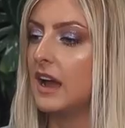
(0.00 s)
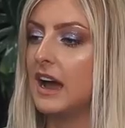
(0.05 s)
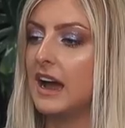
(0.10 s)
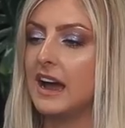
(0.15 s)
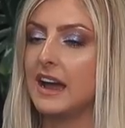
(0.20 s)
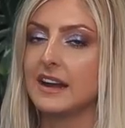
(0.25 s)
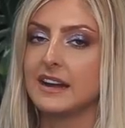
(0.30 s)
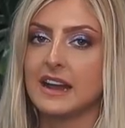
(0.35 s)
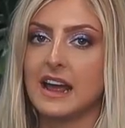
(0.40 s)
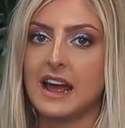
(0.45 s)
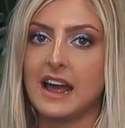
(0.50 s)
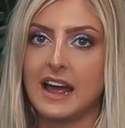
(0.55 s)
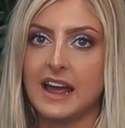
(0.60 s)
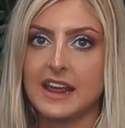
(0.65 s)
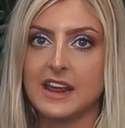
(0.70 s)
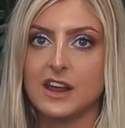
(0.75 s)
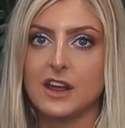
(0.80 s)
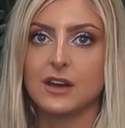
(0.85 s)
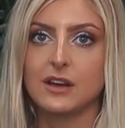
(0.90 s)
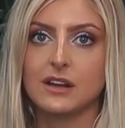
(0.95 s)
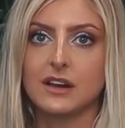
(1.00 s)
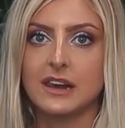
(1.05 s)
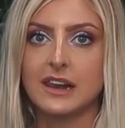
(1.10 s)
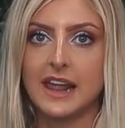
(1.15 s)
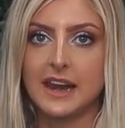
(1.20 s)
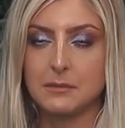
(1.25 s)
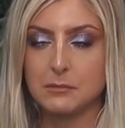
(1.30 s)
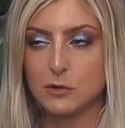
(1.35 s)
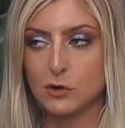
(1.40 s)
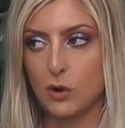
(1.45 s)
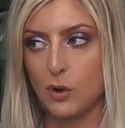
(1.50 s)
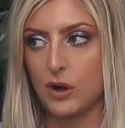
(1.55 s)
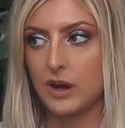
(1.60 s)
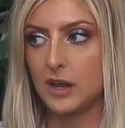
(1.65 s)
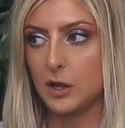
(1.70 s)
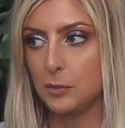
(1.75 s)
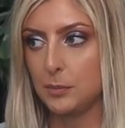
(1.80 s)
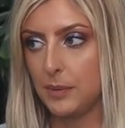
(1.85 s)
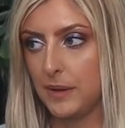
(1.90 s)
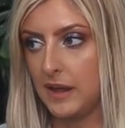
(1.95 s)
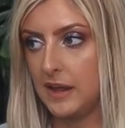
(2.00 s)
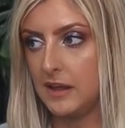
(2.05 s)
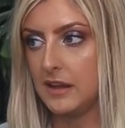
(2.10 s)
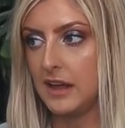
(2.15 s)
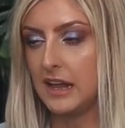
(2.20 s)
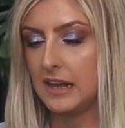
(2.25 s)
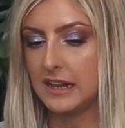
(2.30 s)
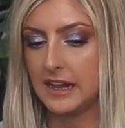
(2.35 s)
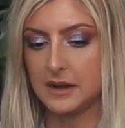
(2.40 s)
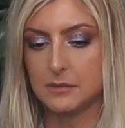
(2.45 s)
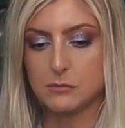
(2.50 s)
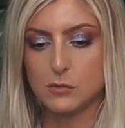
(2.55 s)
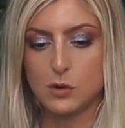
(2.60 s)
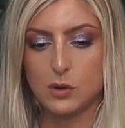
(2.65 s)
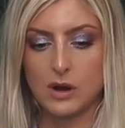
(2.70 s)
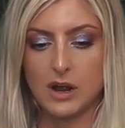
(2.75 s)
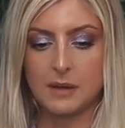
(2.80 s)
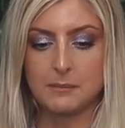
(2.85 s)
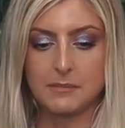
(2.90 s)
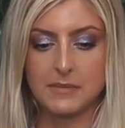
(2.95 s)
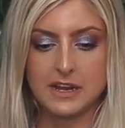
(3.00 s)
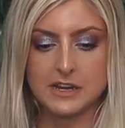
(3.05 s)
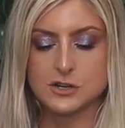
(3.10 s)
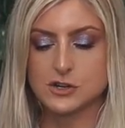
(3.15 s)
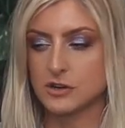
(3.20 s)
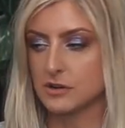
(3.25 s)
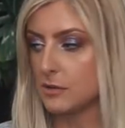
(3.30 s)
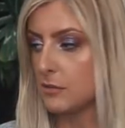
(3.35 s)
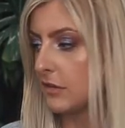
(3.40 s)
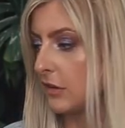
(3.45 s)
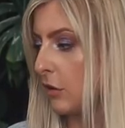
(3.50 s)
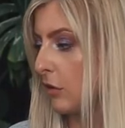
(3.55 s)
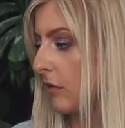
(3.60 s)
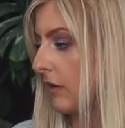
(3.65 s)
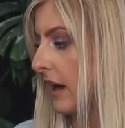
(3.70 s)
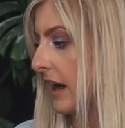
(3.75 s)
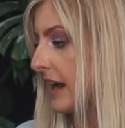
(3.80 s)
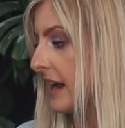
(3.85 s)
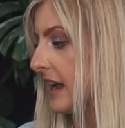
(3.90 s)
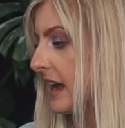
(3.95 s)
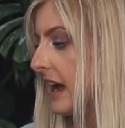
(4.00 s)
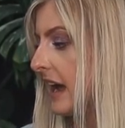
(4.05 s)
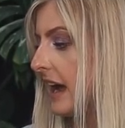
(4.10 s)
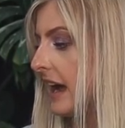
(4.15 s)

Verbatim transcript: And I let him grow a little bit. I let him root. I made sure he was all right.